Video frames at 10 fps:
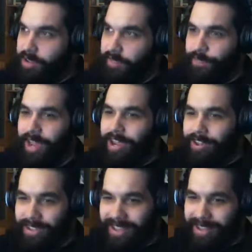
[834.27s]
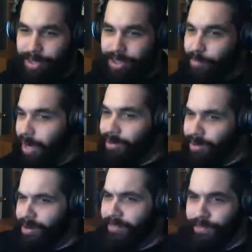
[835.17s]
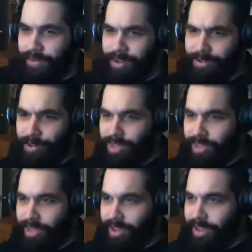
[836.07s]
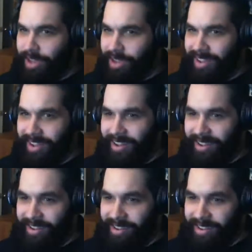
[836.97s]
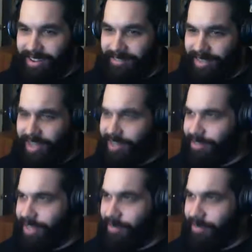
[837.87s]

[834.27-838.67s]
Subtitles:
failed with the railroad and failed with the other team.